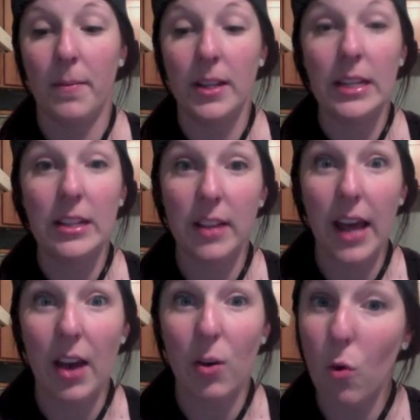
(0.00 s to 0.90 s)
Either
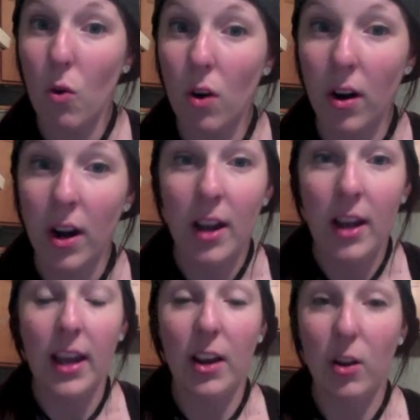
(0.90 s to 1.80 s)
that, or
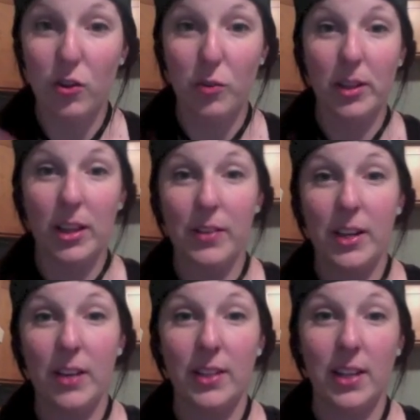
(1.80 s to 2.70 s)
it goes from the
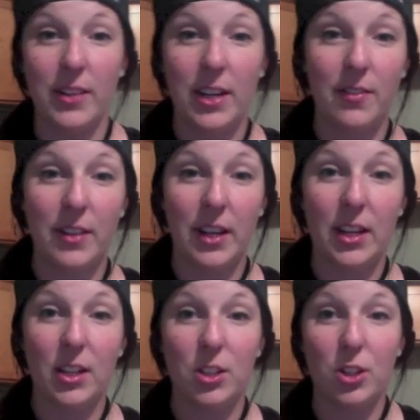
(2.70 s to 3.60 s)

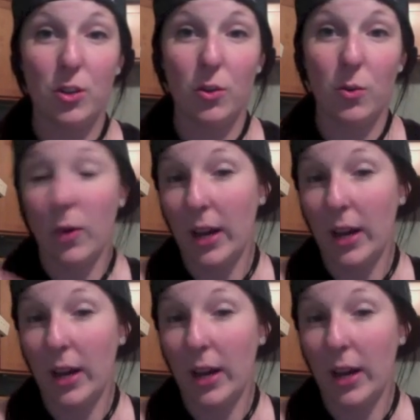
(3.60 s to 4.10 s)
lovey-dovey to,